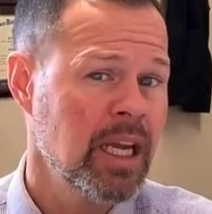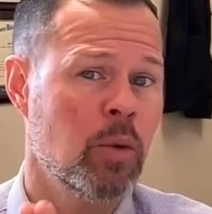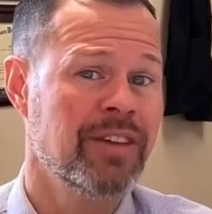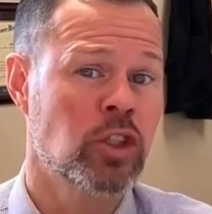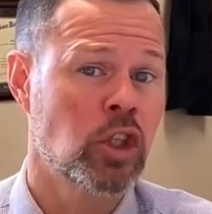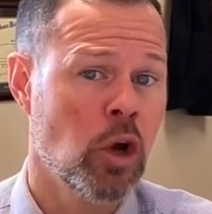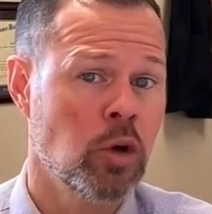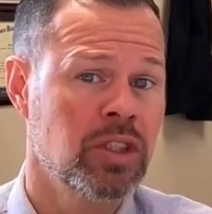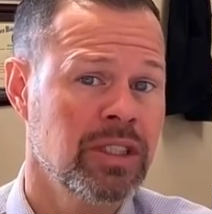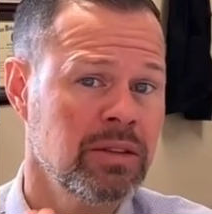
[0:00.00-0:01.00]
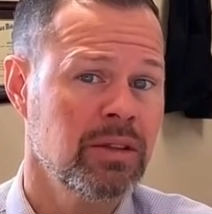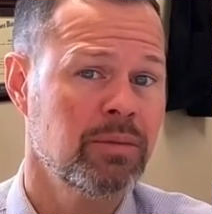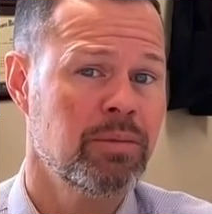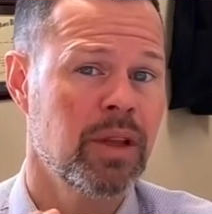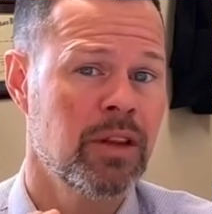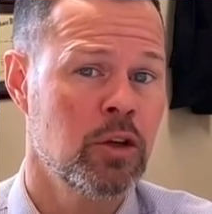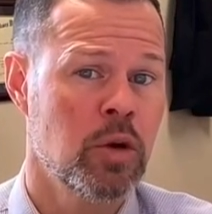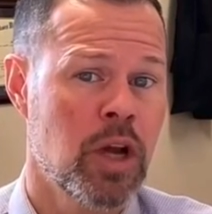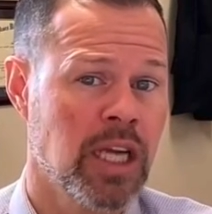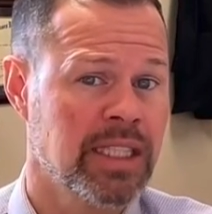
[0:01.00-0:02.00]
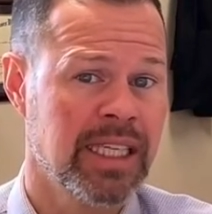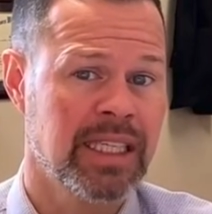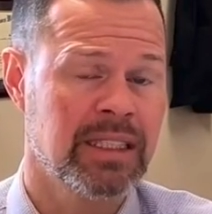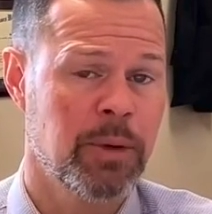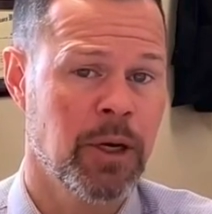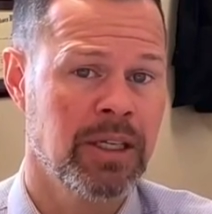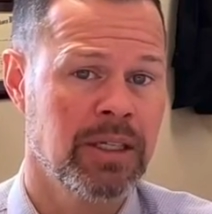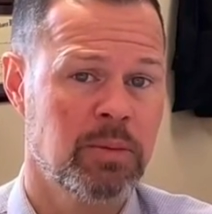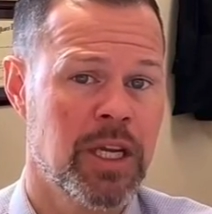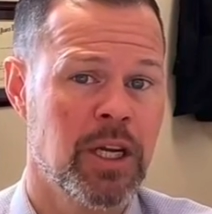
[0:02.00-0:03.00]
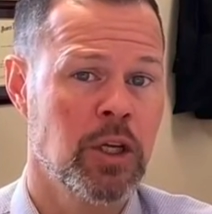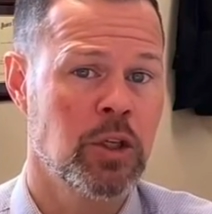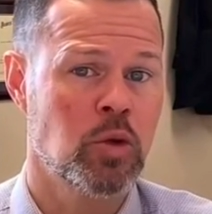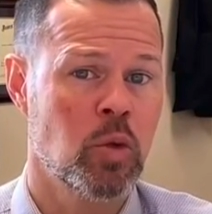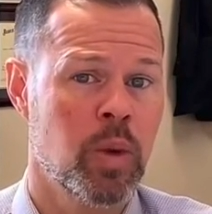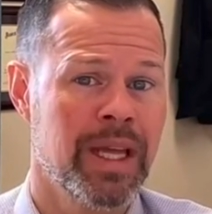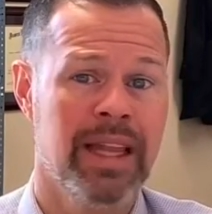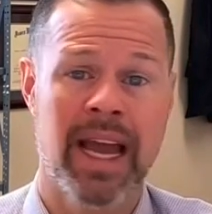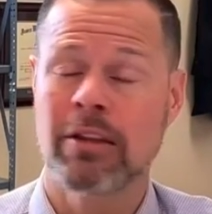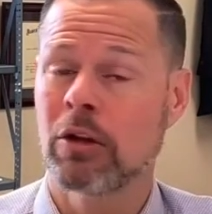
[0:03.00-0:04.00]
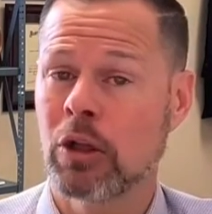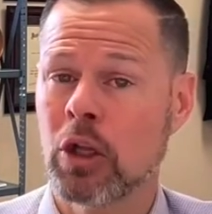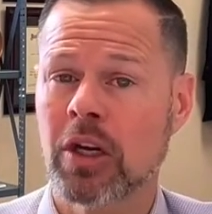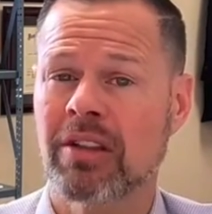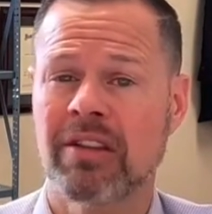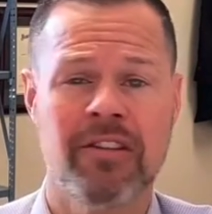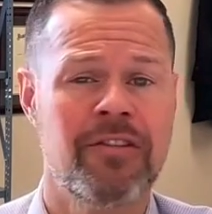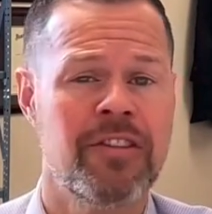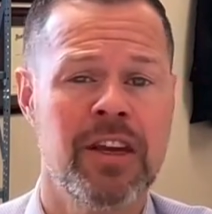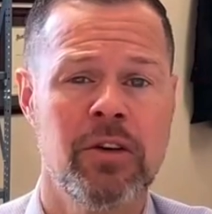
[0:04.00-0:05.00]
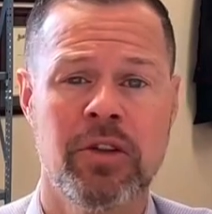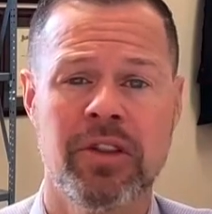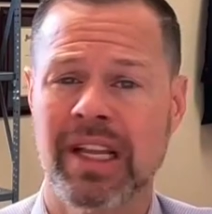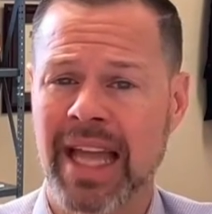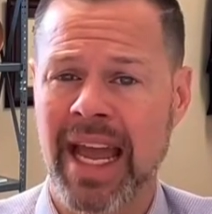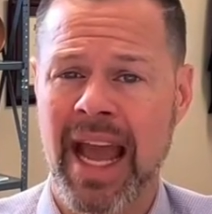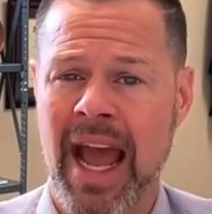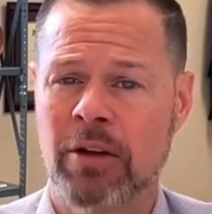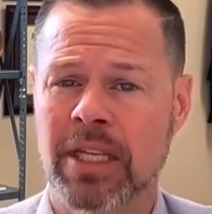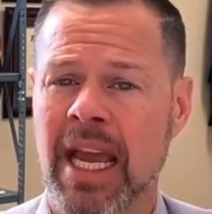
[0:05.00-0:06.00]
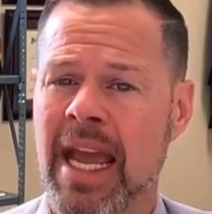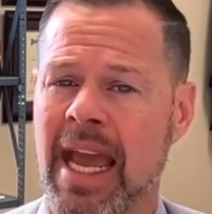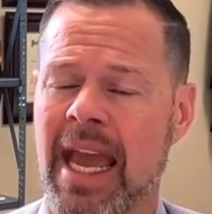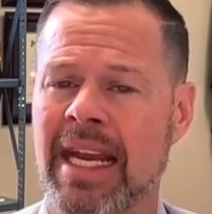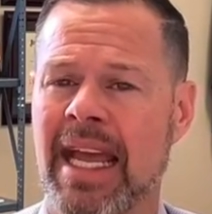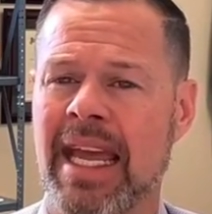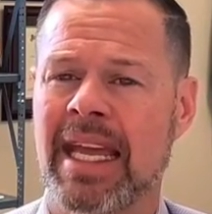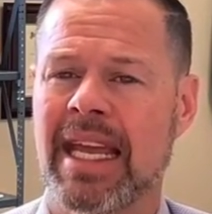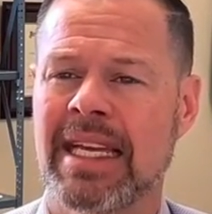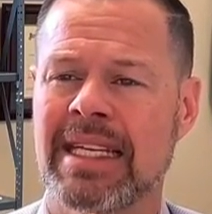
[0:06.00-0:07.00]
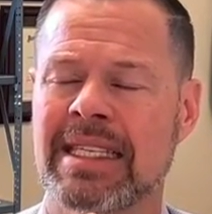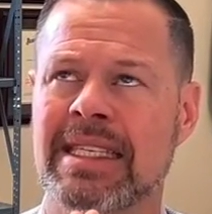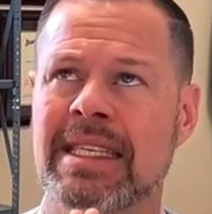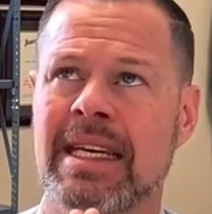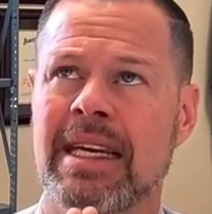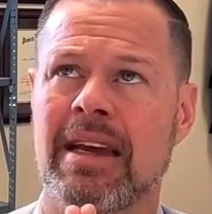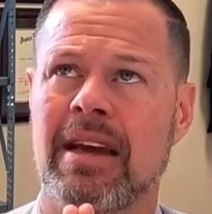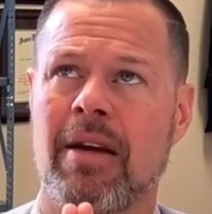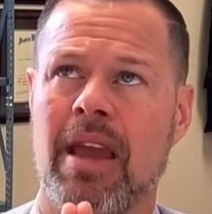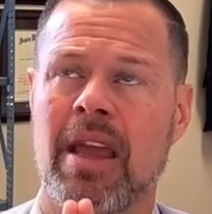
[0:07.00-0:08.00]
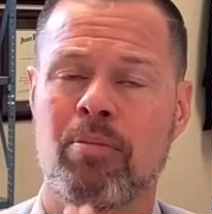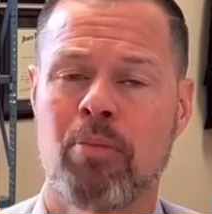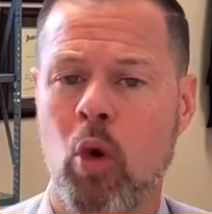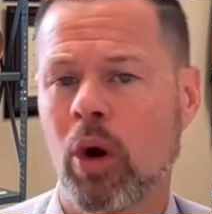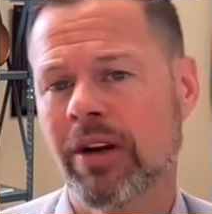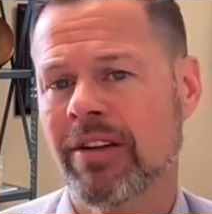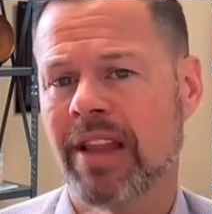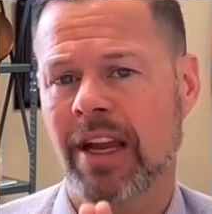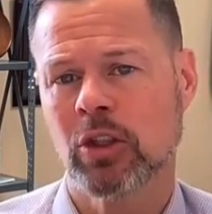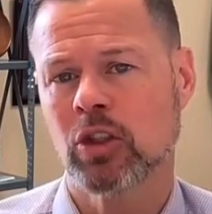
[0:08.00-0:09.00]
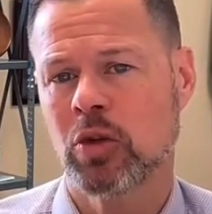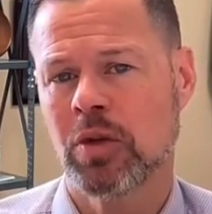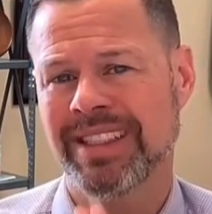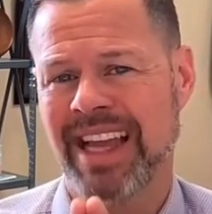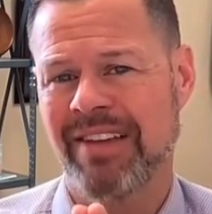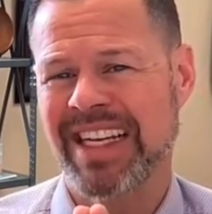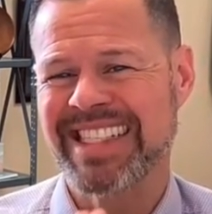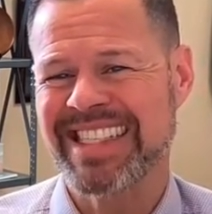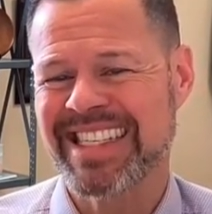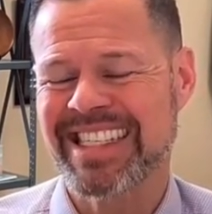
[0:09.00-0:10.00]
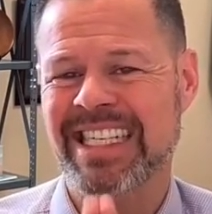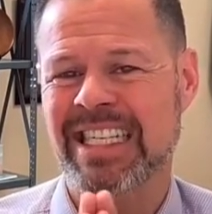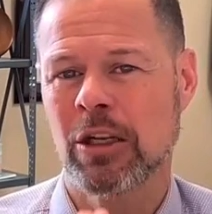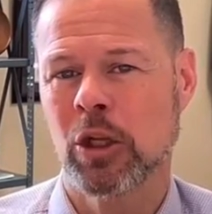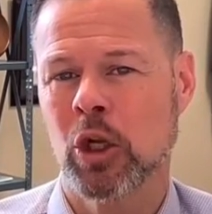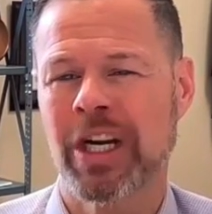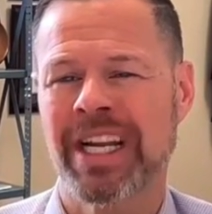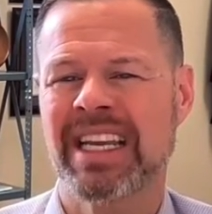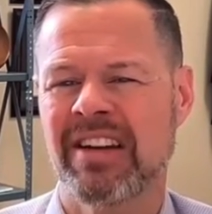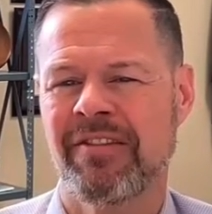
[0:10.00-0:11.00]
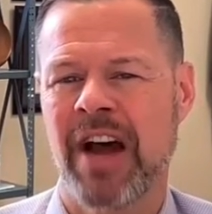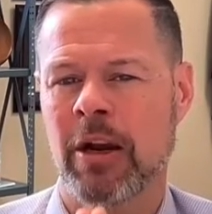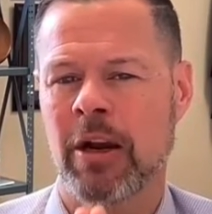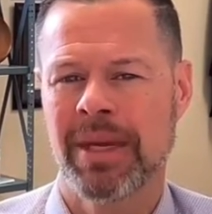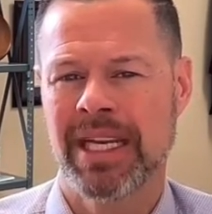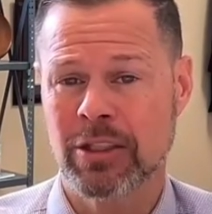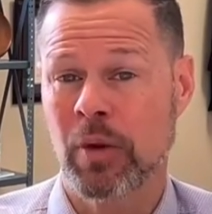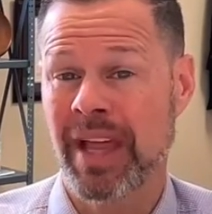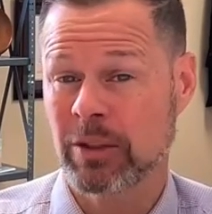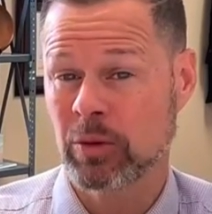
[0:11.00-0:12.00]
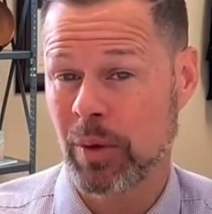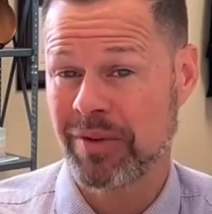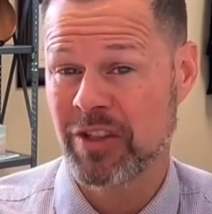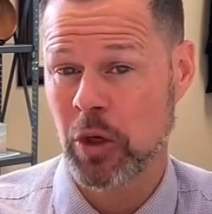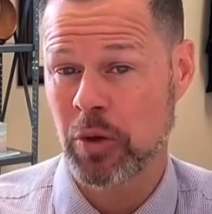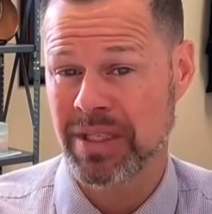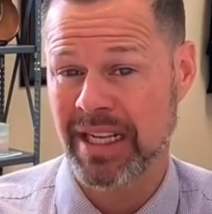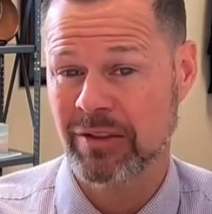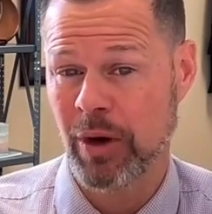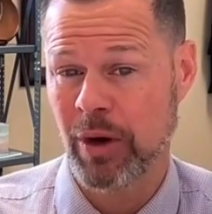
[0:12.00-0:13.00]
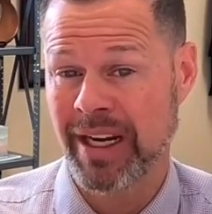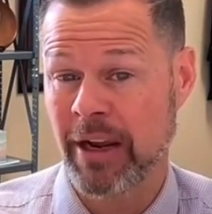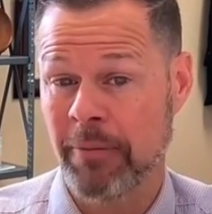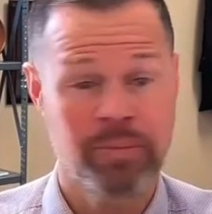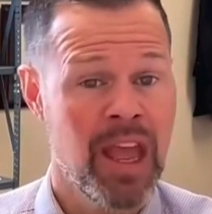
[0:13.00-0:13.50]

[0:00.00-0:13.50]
We've chosen the new content experience because we like the look, the feel, the layout, and it is important that our students have a consistent learning environment, and so that's what we've chosen as for right now.